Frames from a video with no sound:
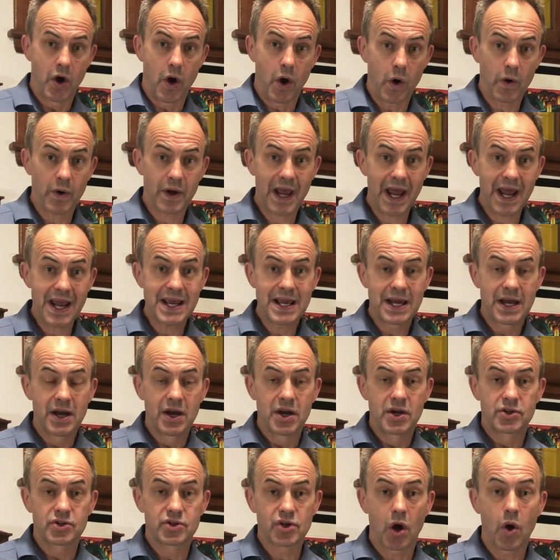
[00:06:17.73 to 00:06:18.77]
Okay,
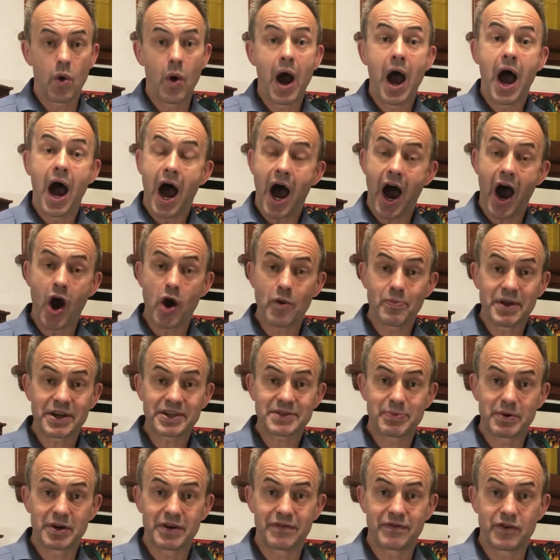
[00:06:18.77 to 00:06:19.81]
so I hope that's
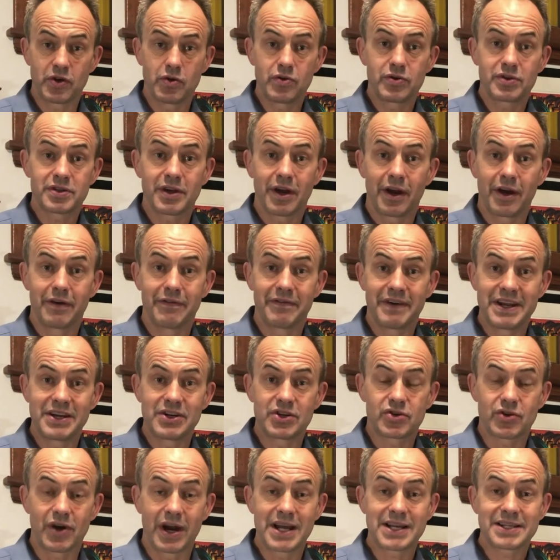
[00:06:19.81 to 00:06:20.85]
been of use and of
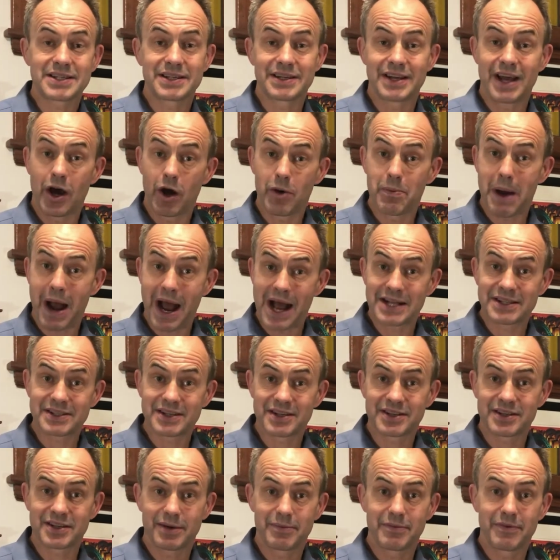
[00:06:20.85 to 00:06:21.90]
interest and help answer
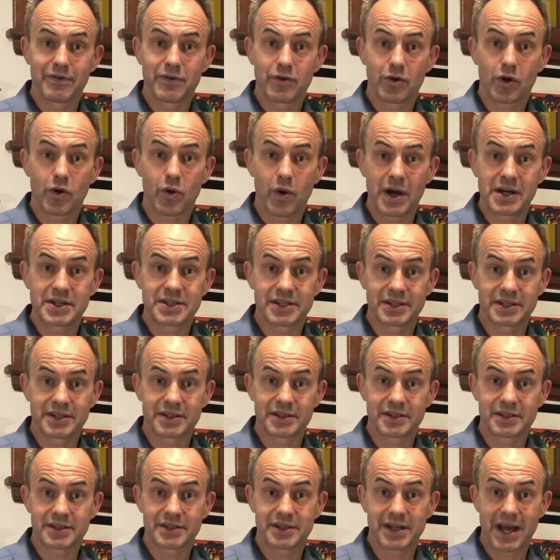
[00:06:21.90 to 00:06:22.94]
some of your
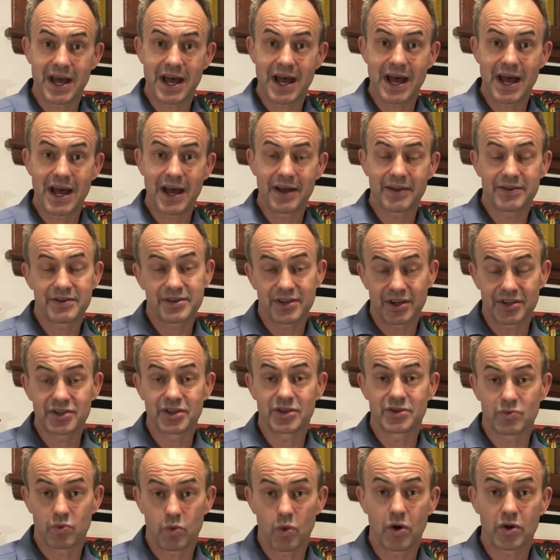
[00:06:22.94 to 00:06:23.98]
questions, such
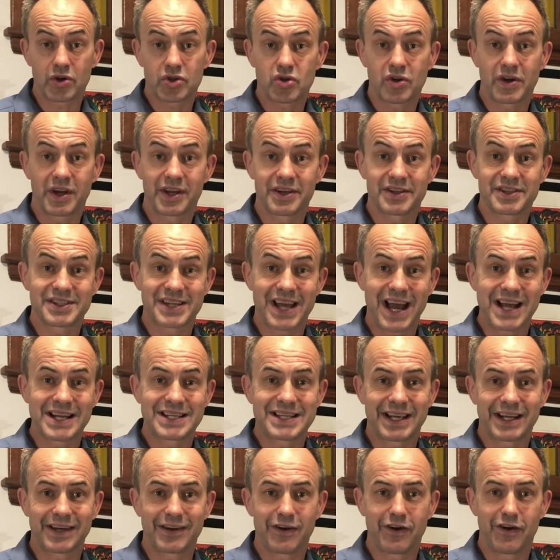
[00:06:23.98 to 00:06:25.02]
as what triggers
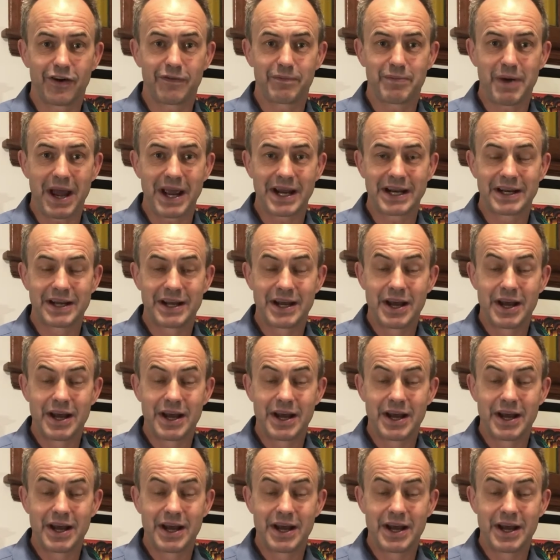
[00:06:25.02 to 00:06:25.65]
sciatic nerve pain.